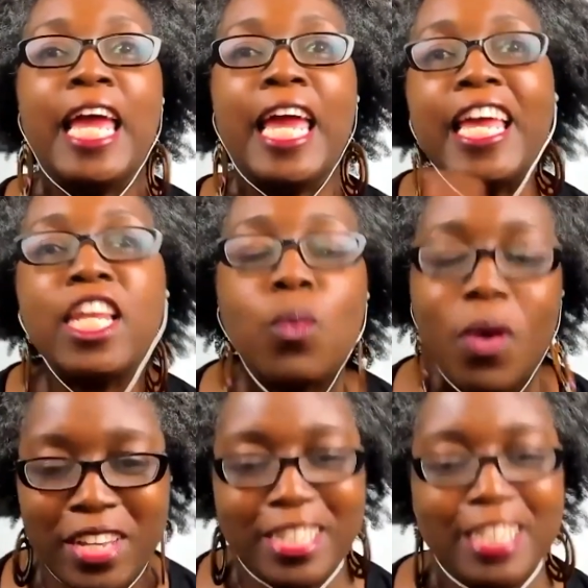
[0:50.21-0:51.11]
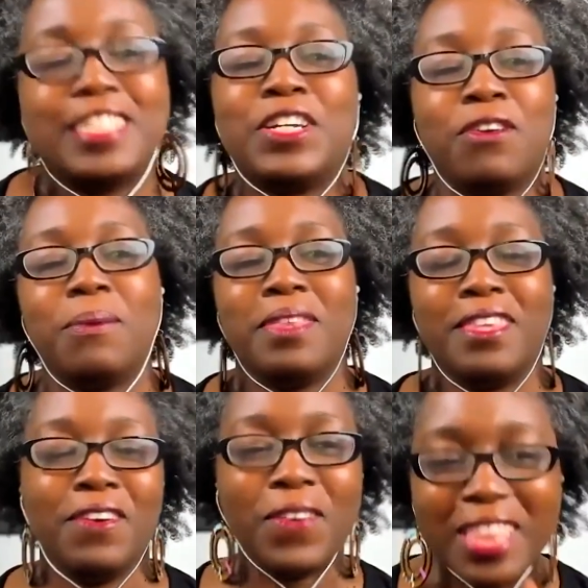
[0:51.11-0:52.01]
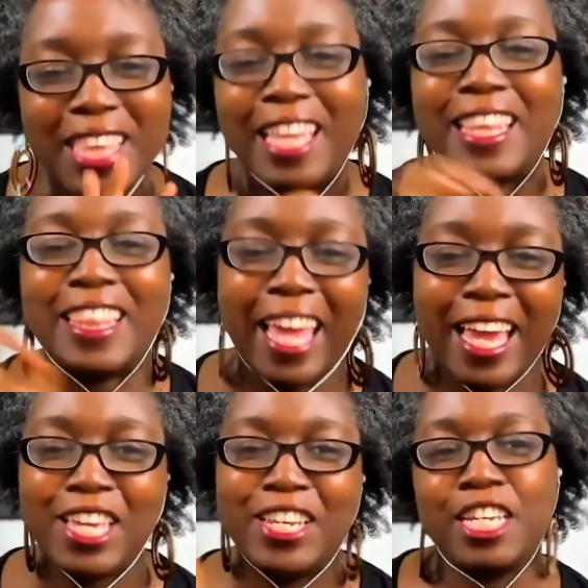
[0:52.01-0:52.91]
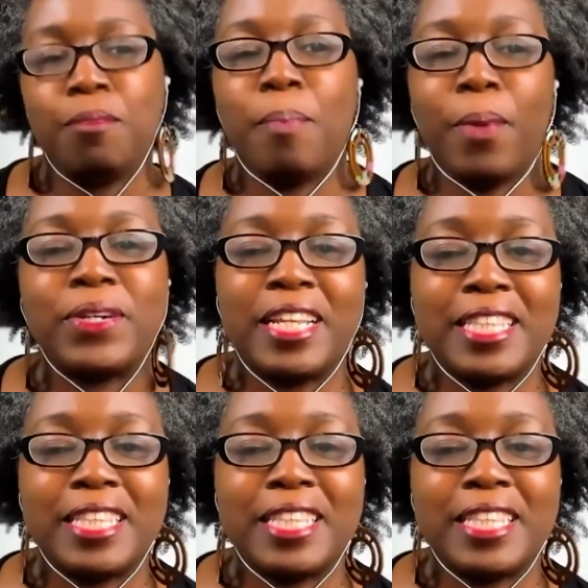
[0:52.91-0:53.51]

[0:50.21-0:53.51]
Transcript: anyone that doesn't agree with you, then they need to be burned at the